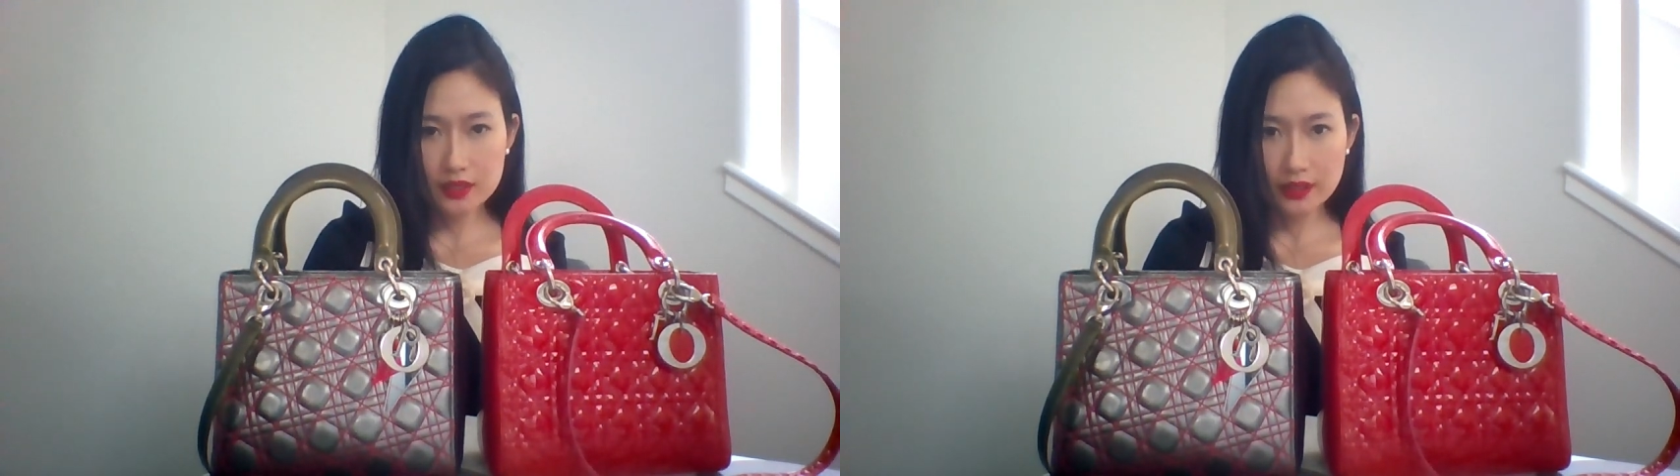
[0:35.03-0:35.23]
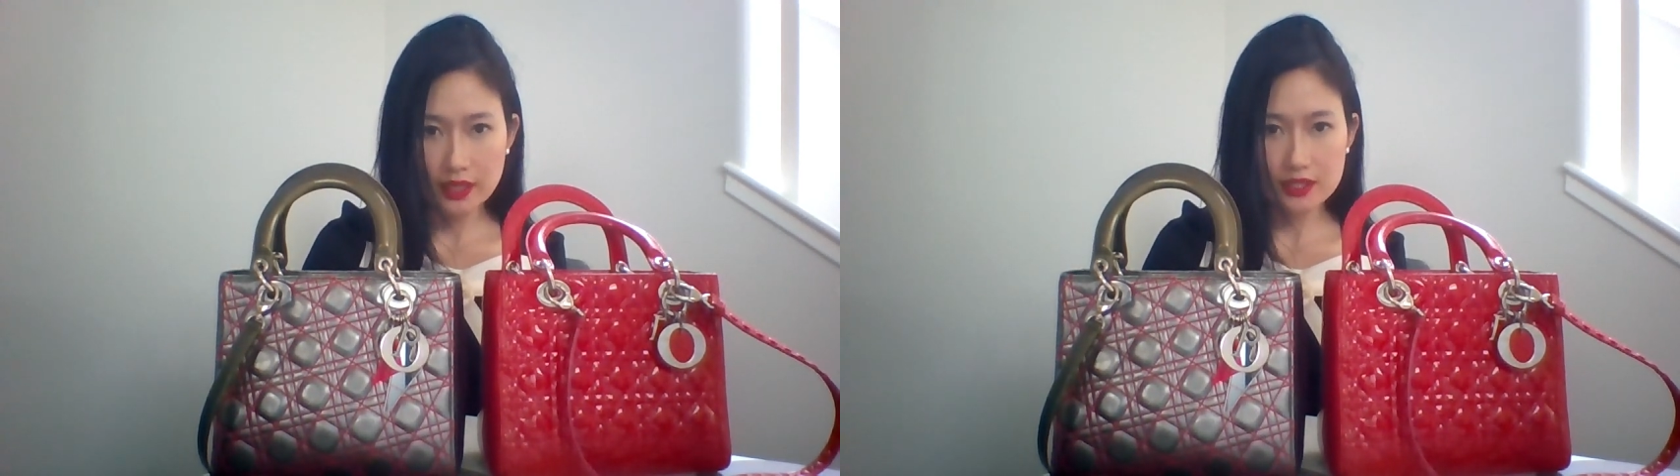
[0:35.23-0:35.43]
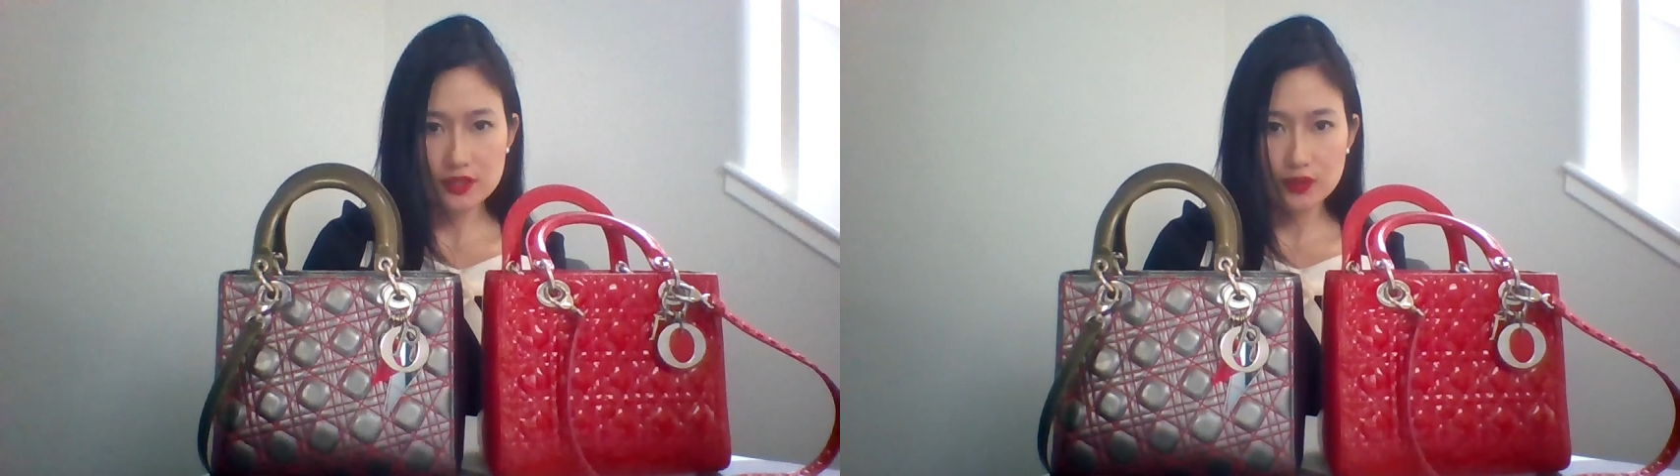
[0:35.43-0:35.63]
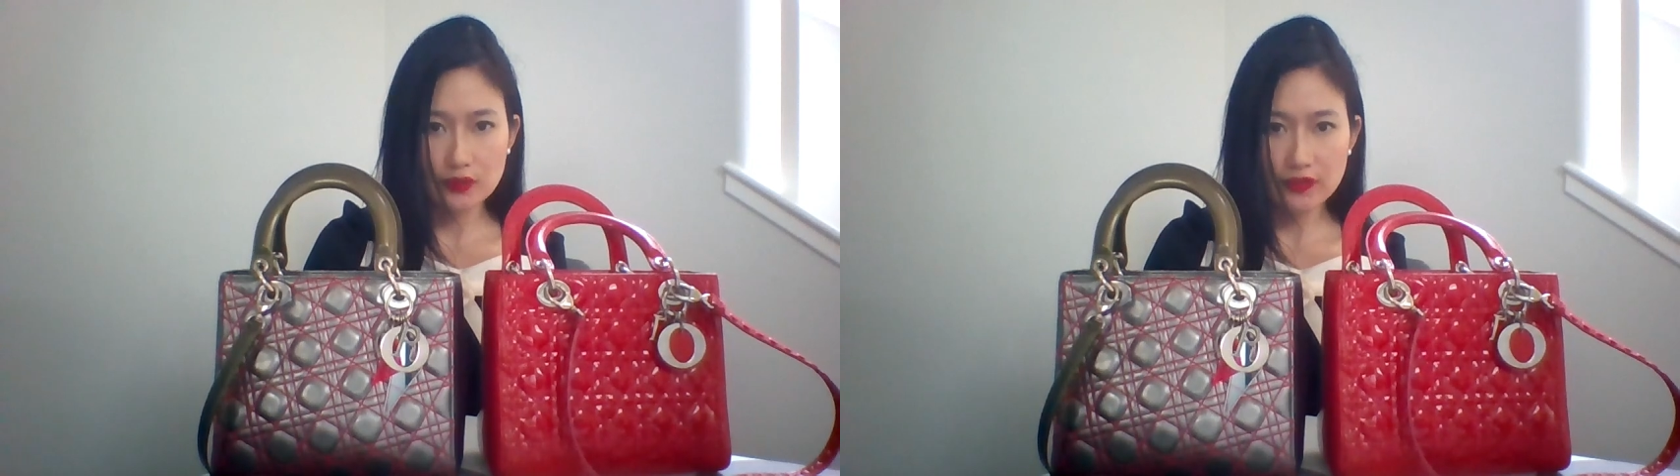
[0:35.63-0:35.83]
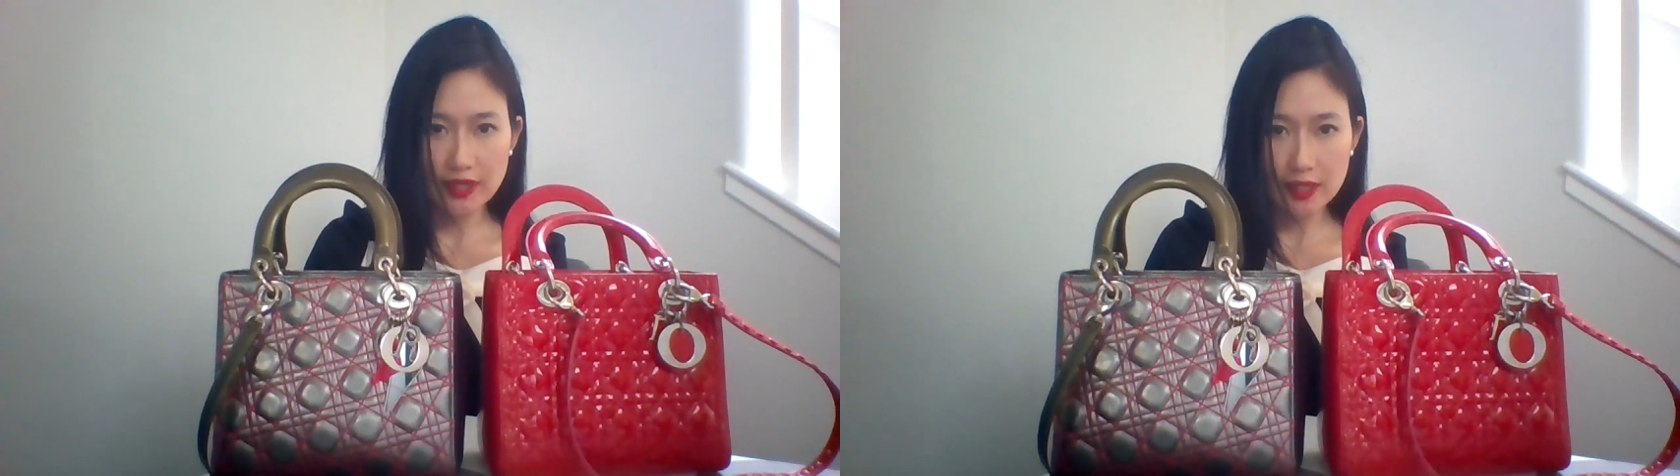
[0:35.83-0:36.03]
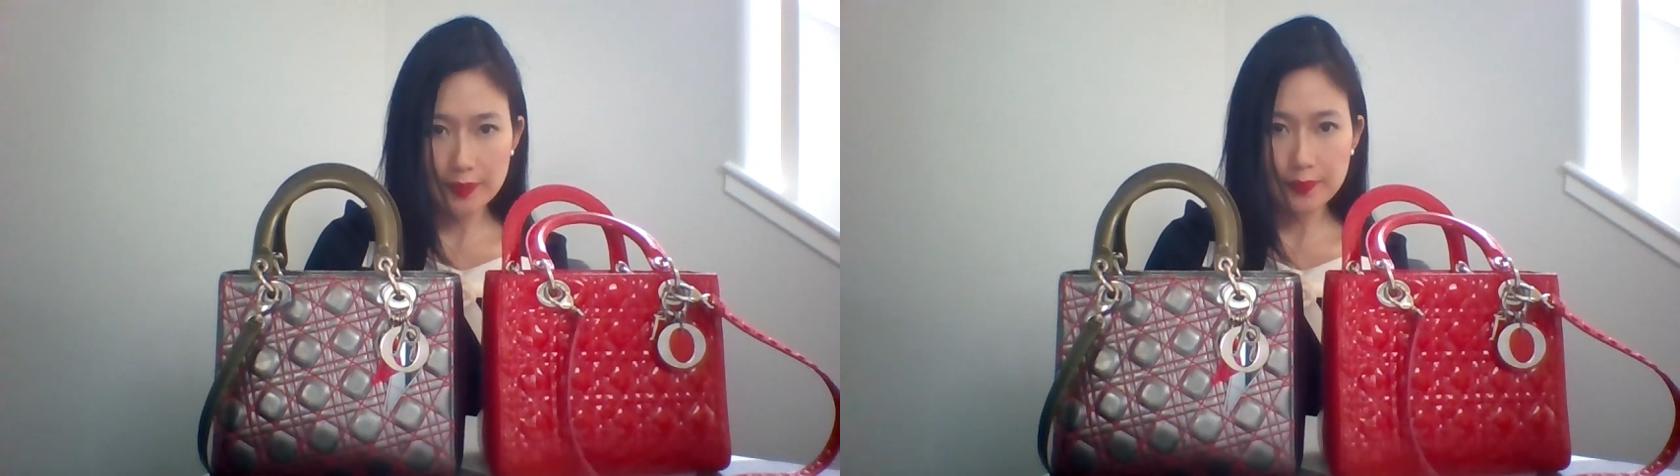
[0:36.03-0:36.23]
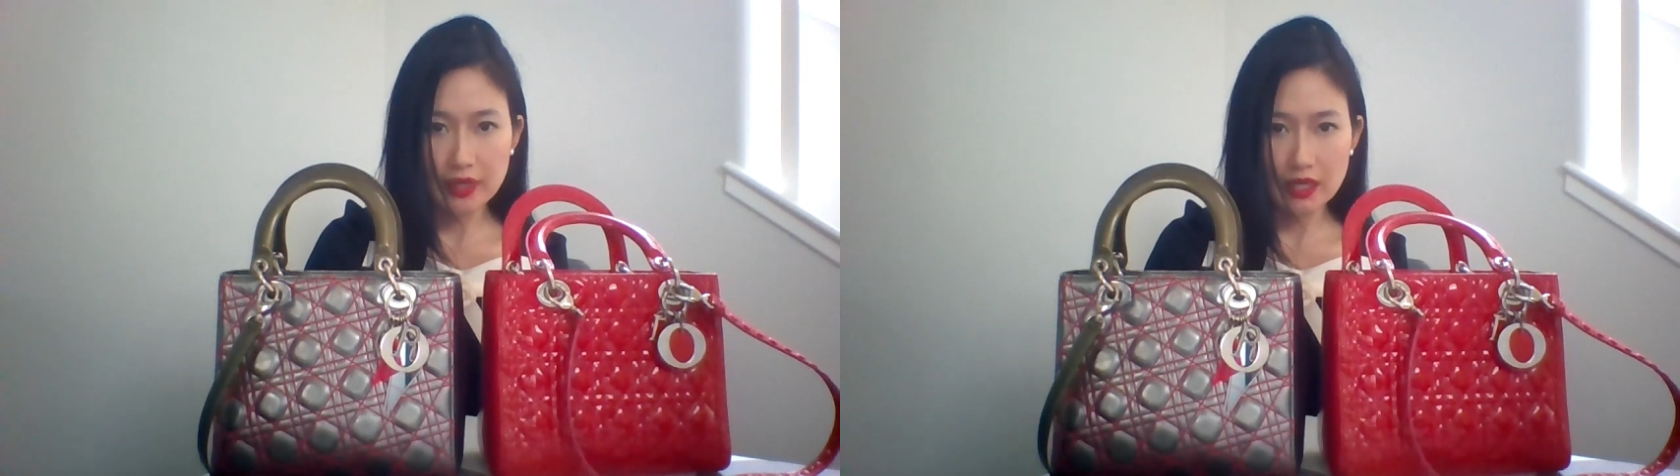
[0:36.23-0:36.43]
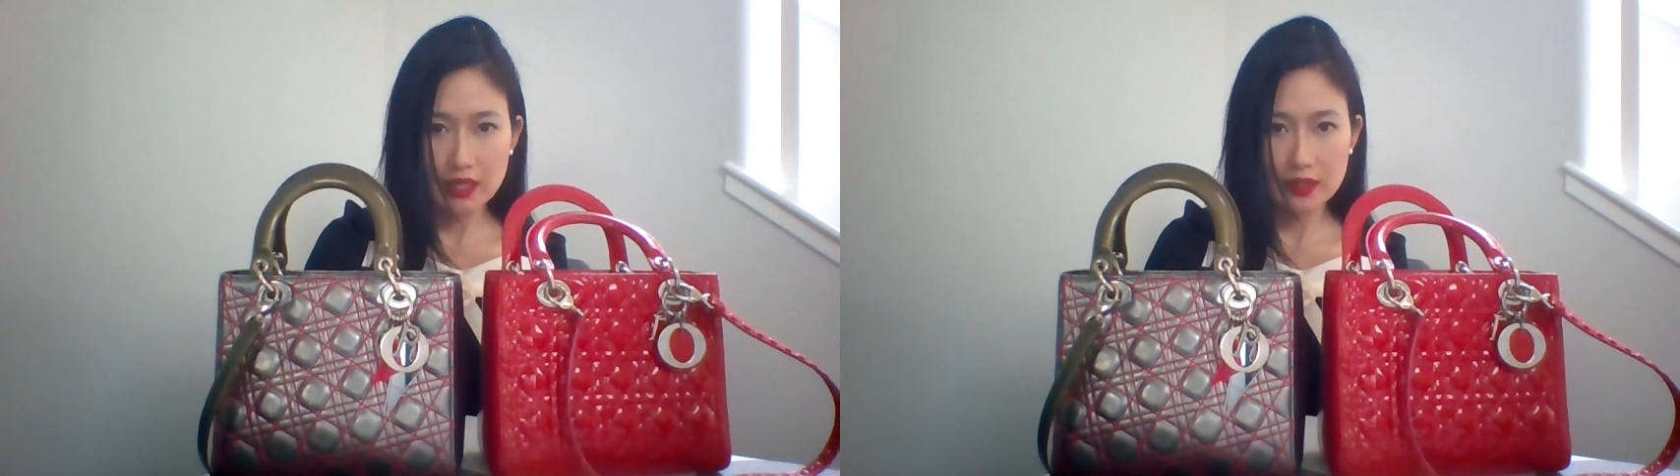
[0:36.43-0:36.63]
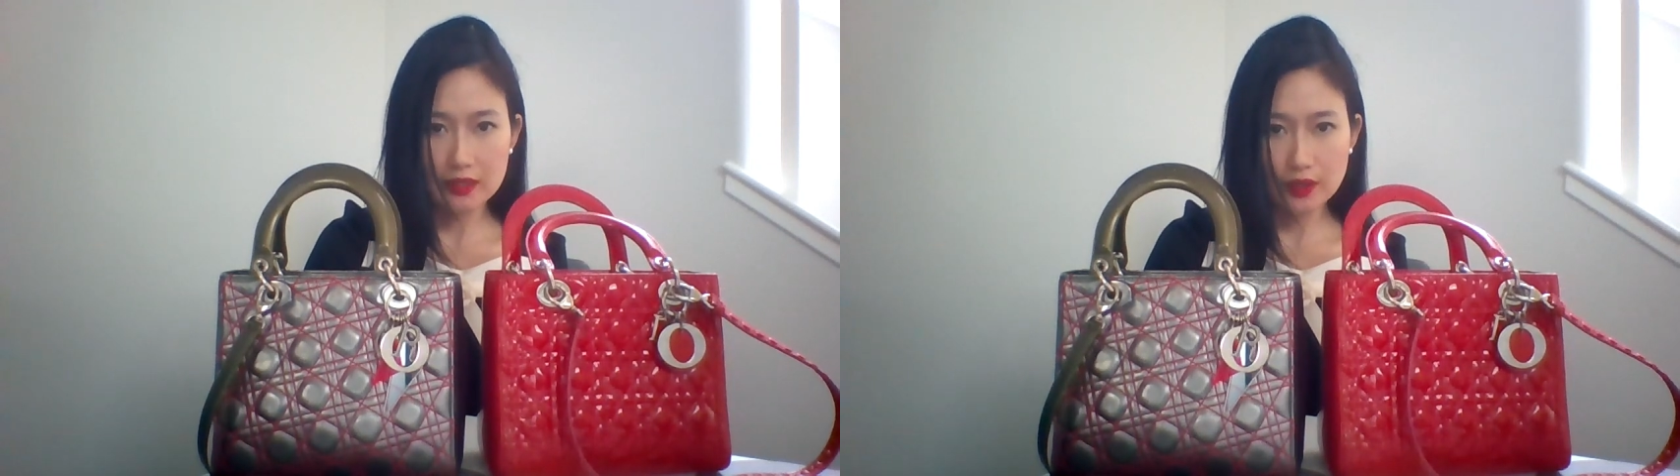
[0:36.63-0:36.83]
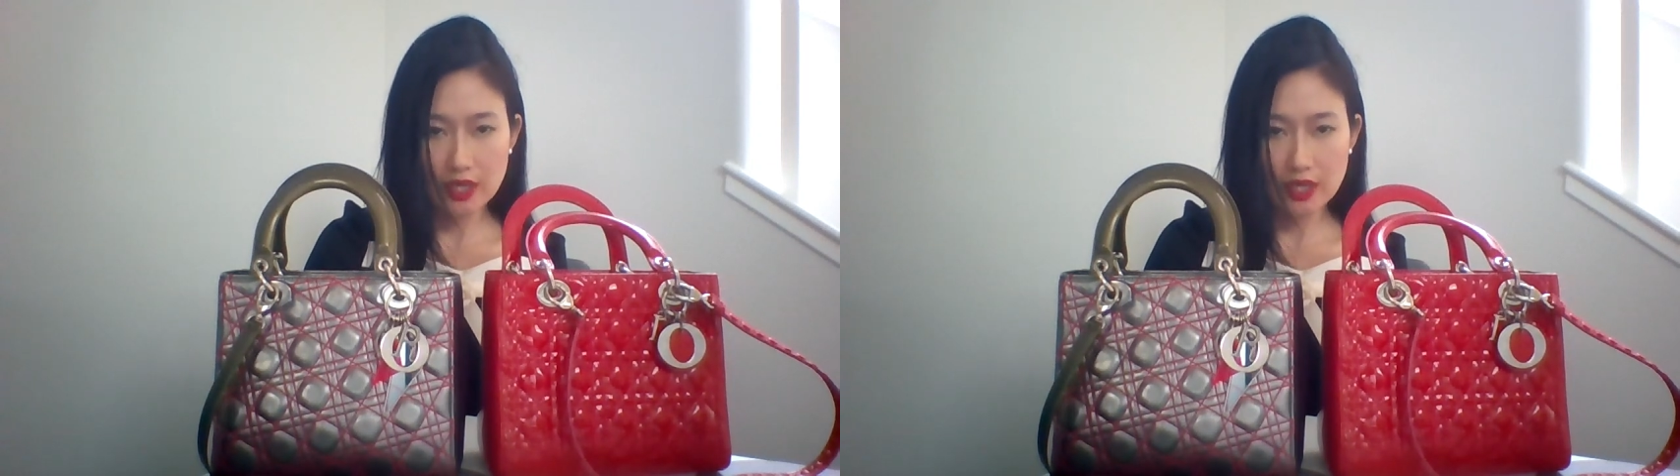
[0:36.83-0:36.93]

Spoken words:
international fame by